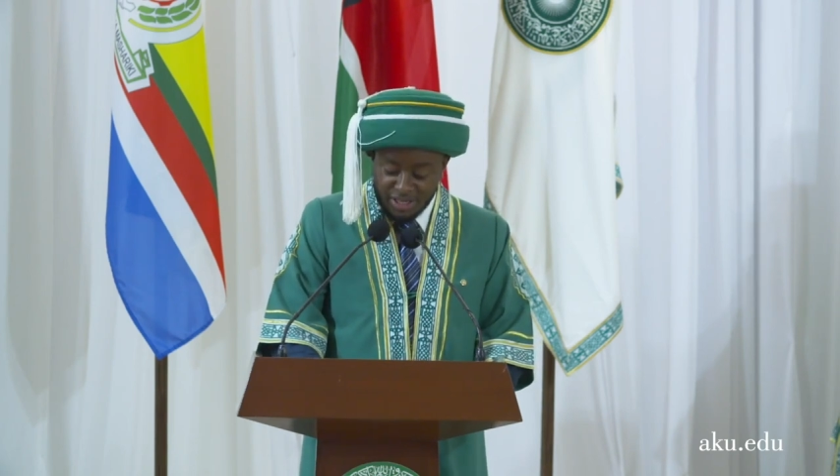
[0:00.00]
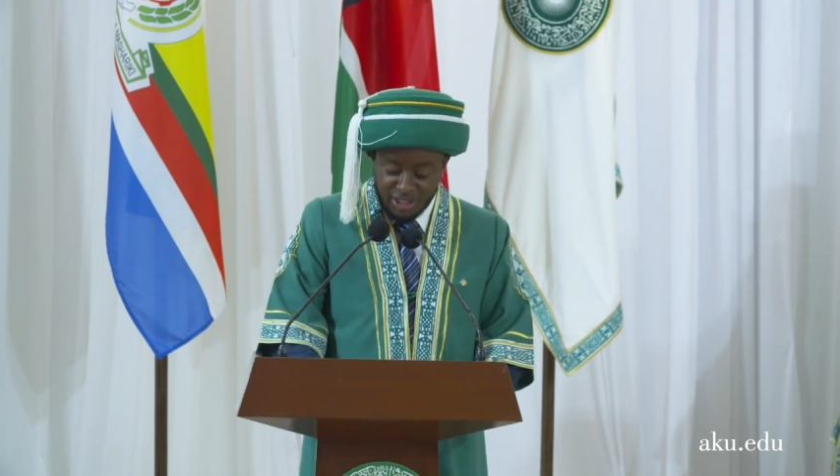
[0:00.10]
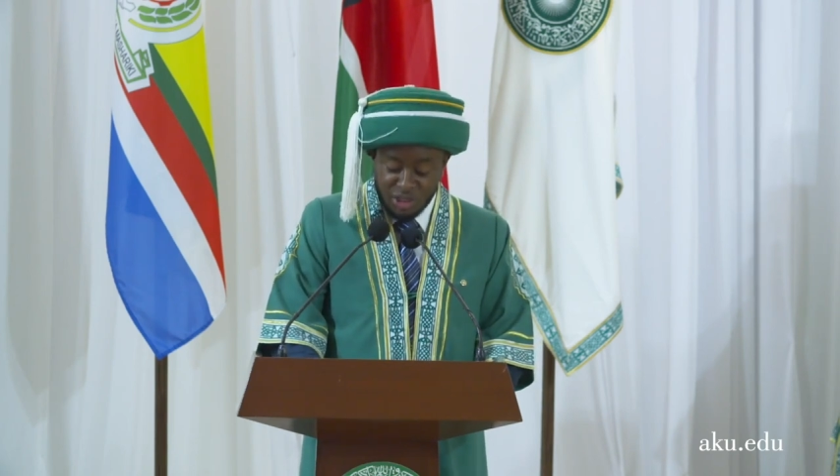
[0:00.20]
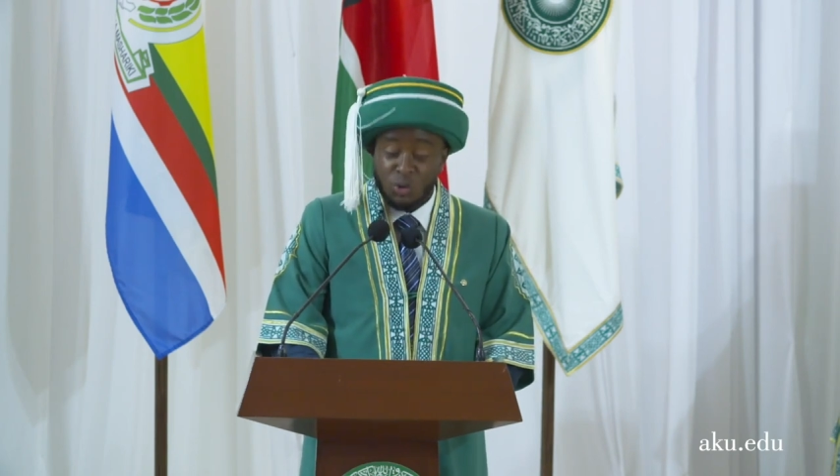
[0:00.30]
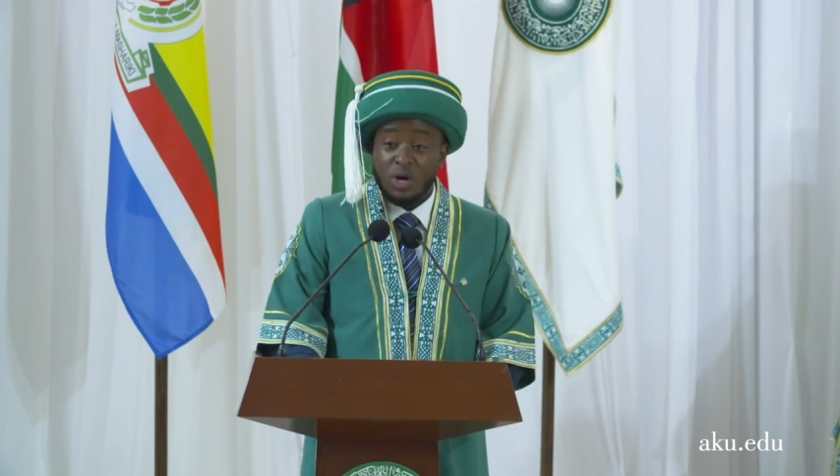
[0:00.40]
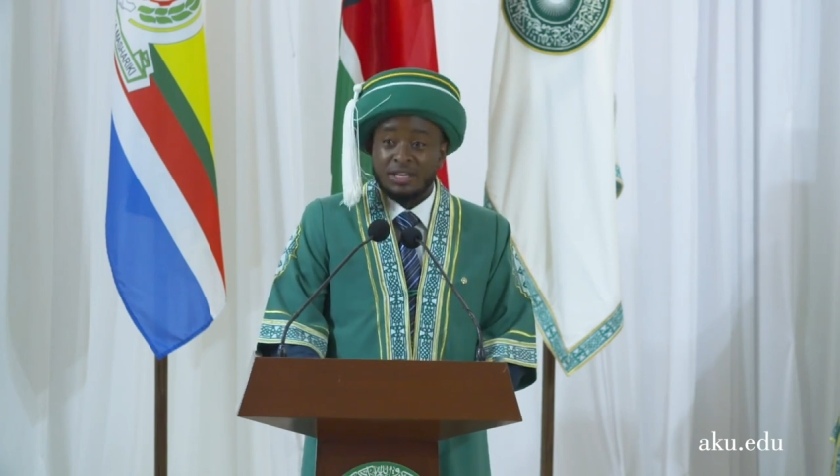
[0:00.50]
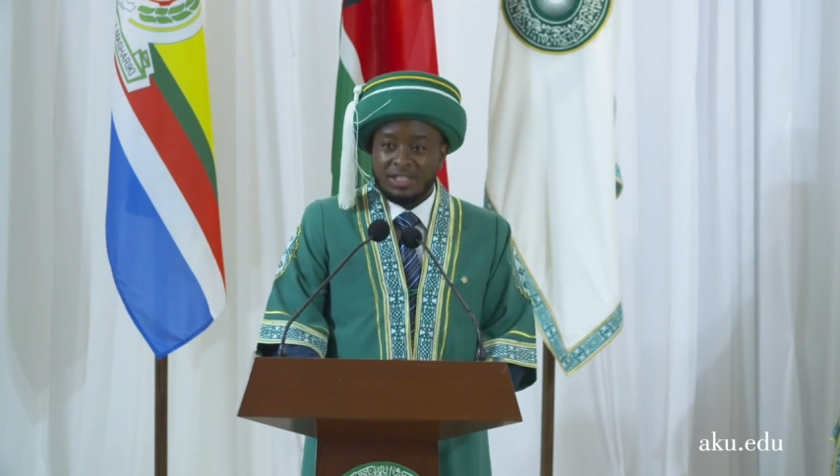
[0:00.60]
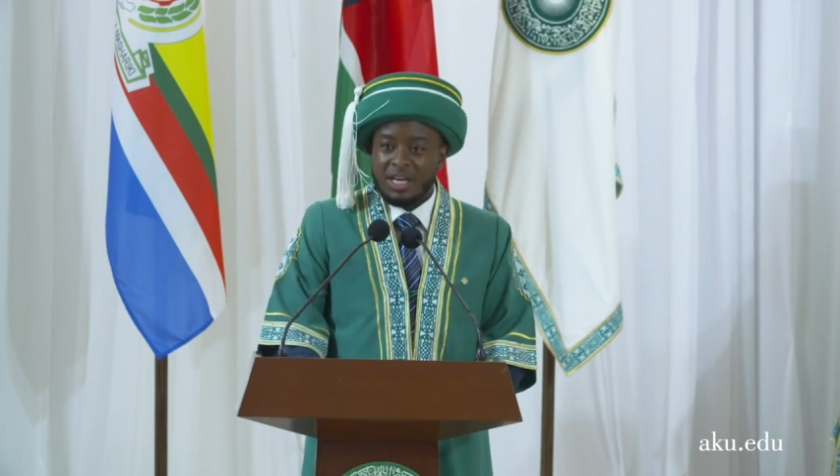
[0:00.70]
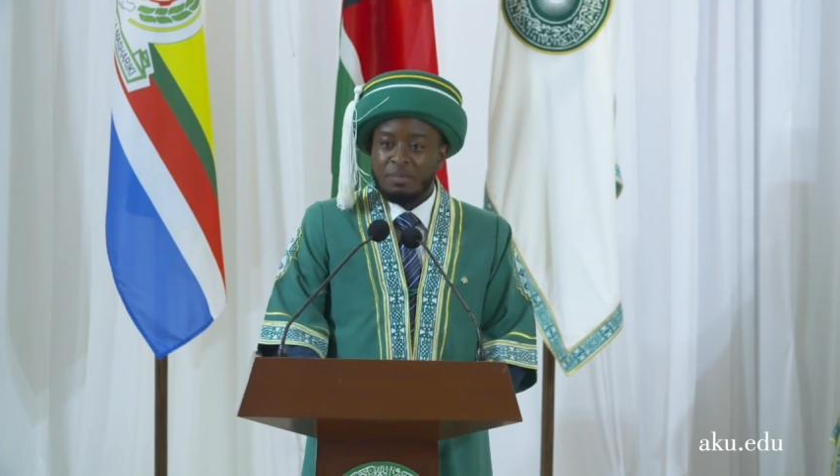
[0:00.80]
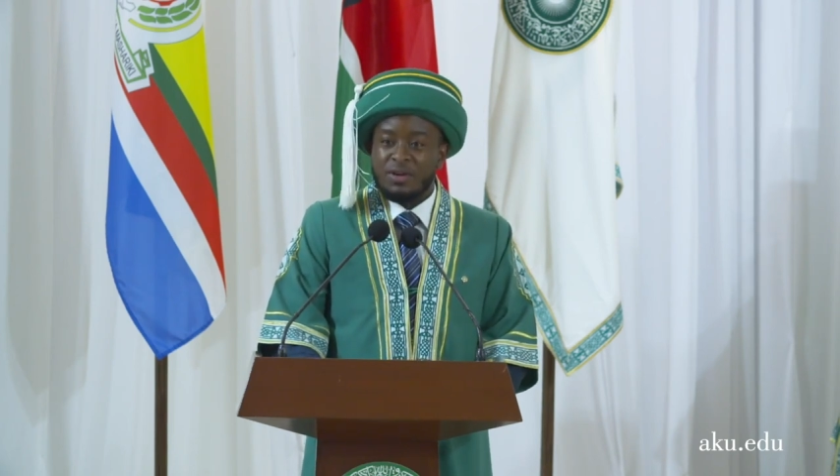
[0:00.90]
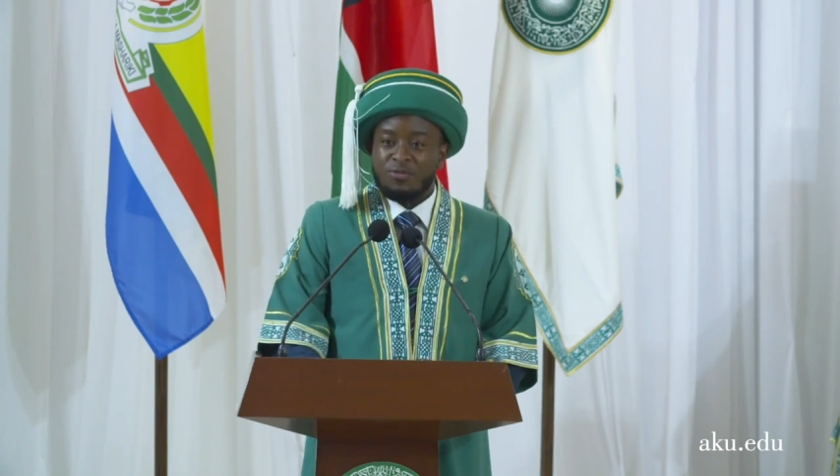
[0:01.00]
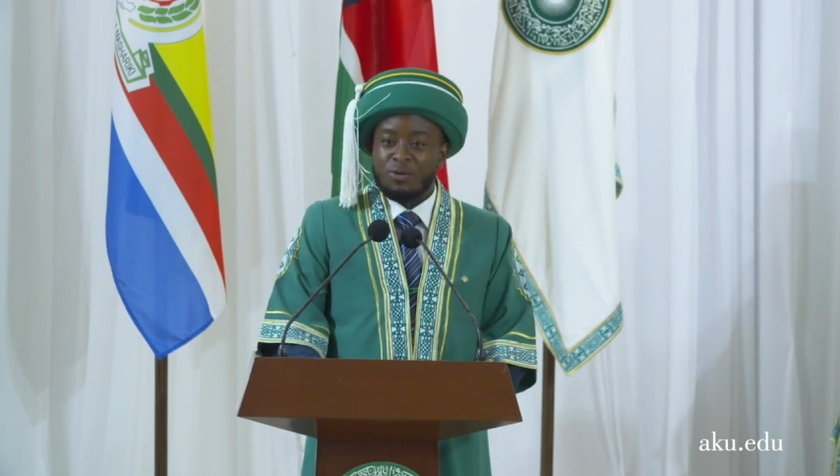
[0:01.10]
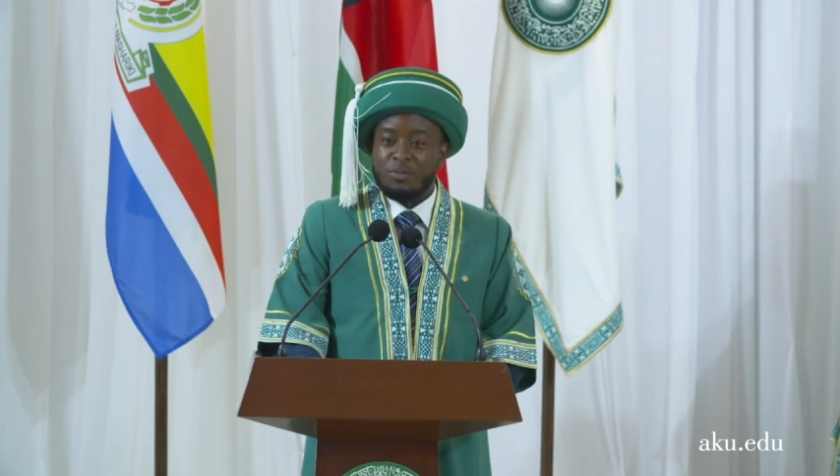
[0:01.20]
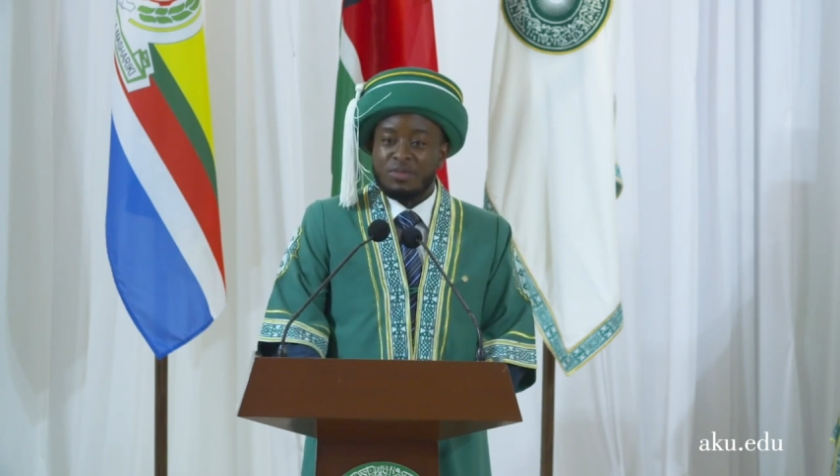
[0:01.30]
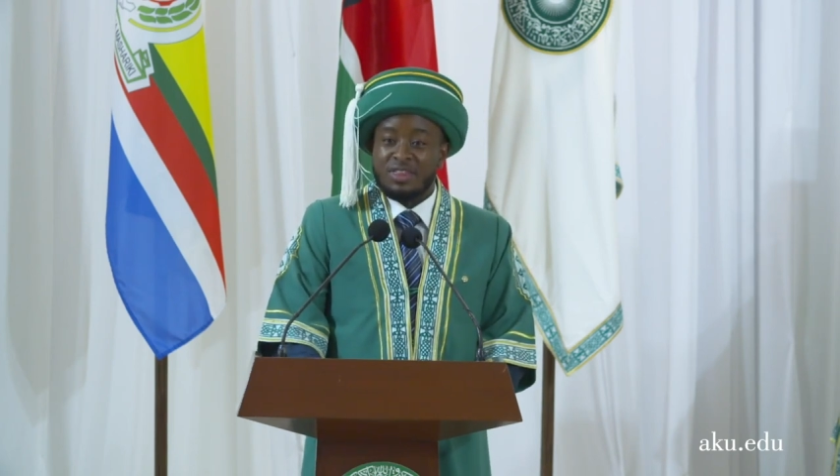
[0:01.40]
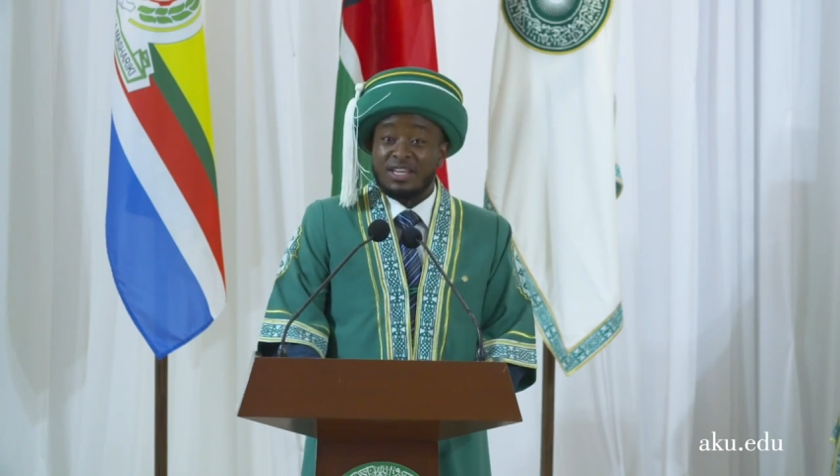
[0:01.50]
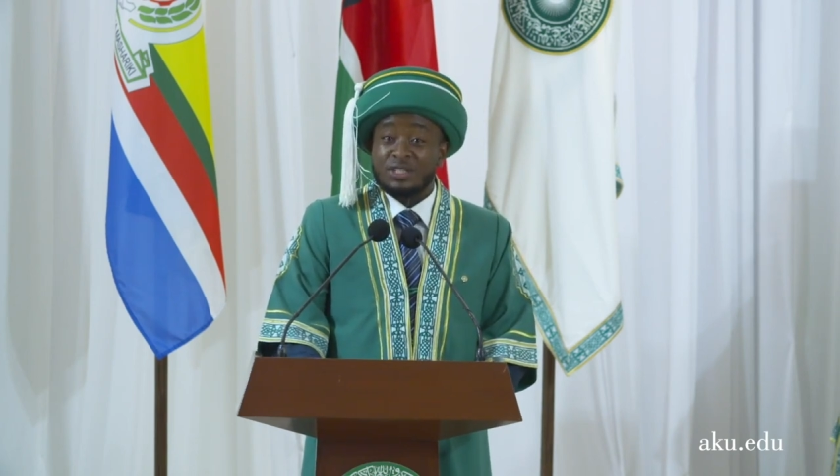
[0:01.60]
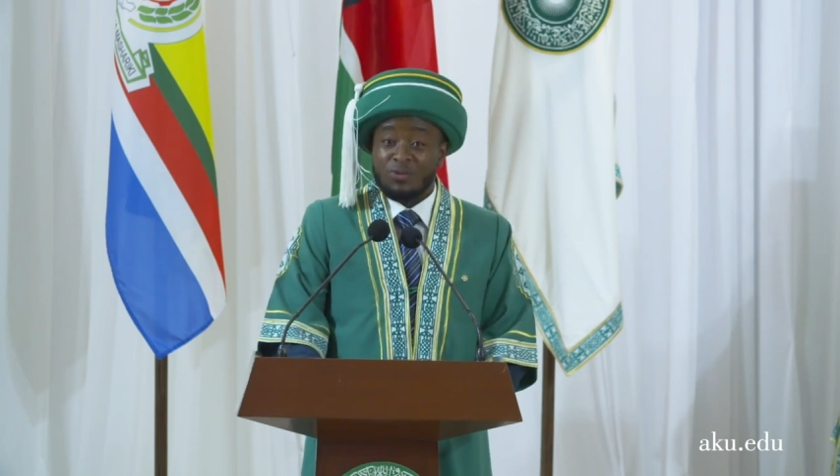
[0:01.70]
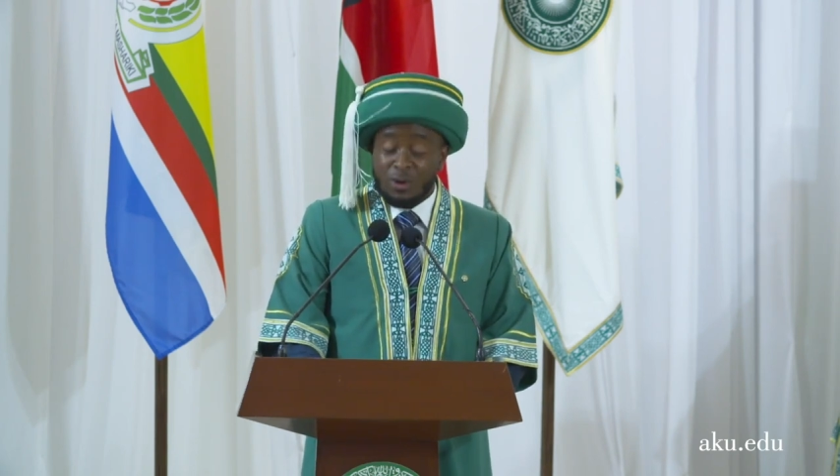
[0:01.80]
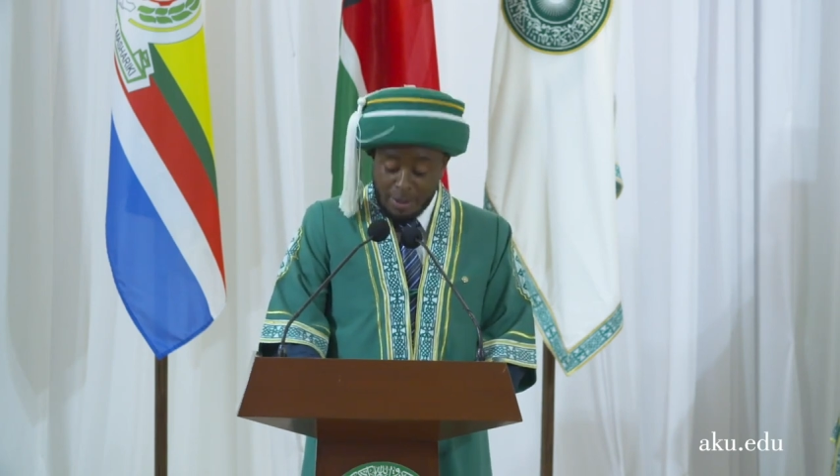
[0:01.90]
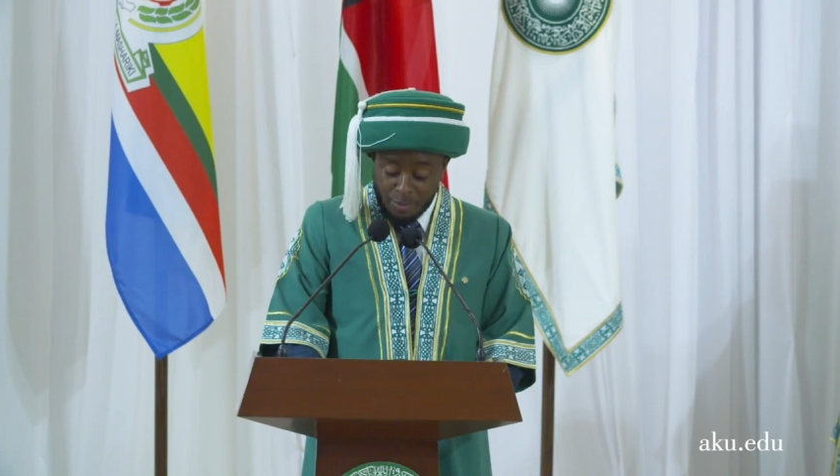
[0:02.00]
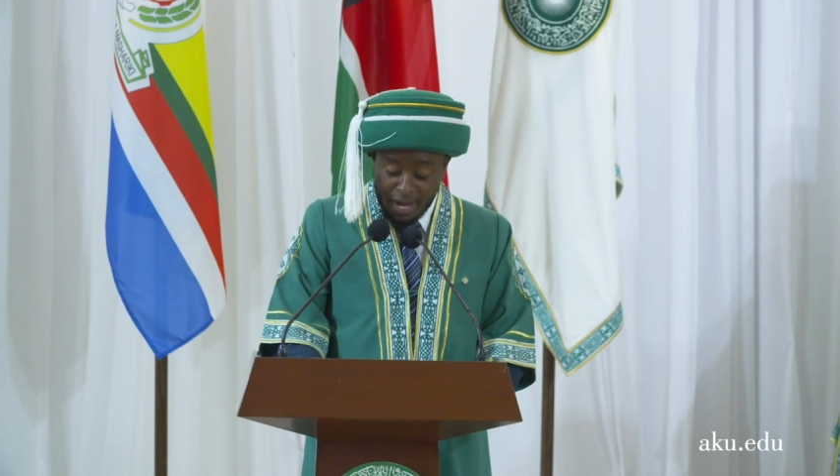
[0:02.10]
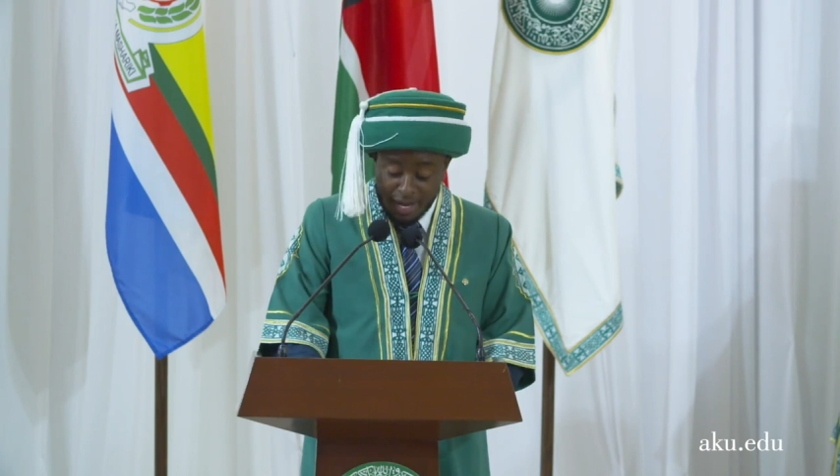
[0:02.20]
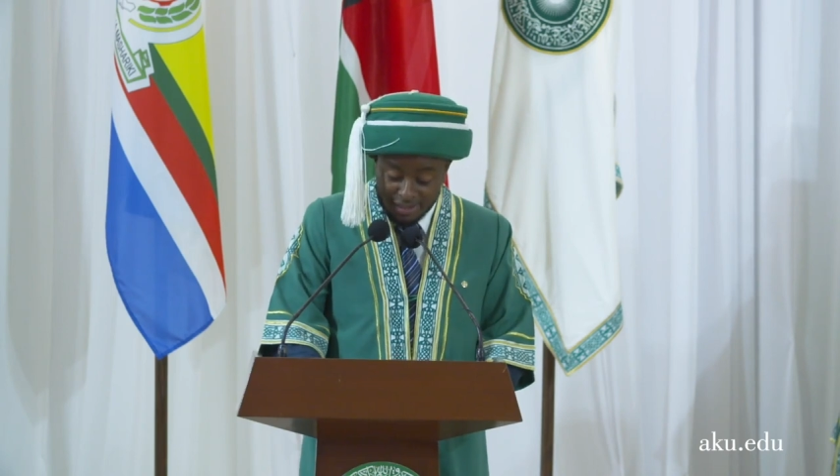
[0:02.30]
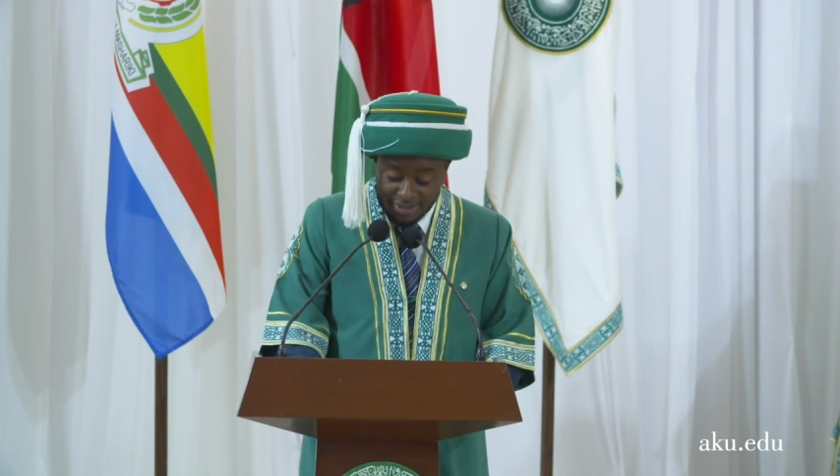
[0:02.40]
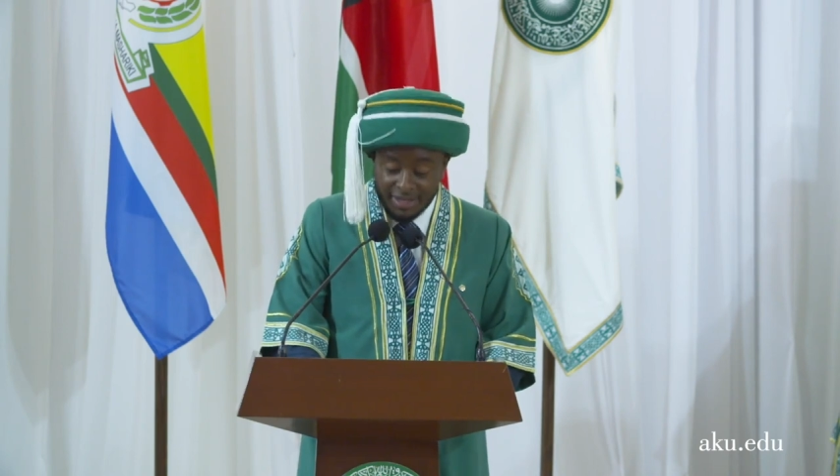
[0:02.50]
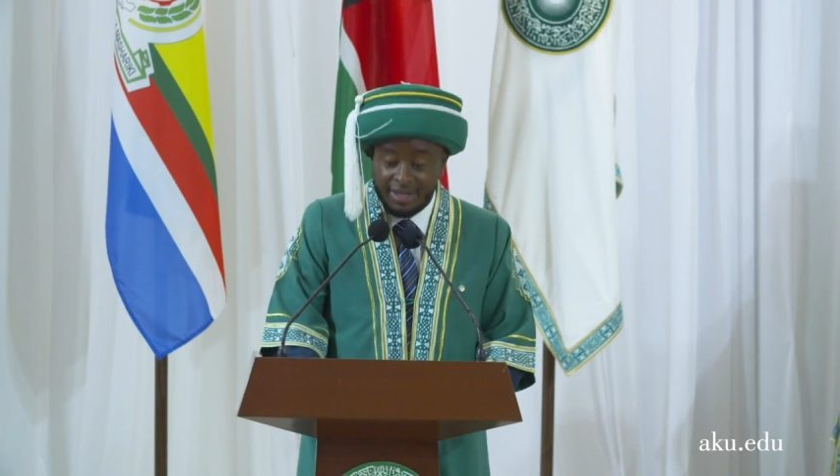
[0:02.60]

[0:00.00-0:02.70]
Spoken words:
Chinua Achebe from Things Fall Apart,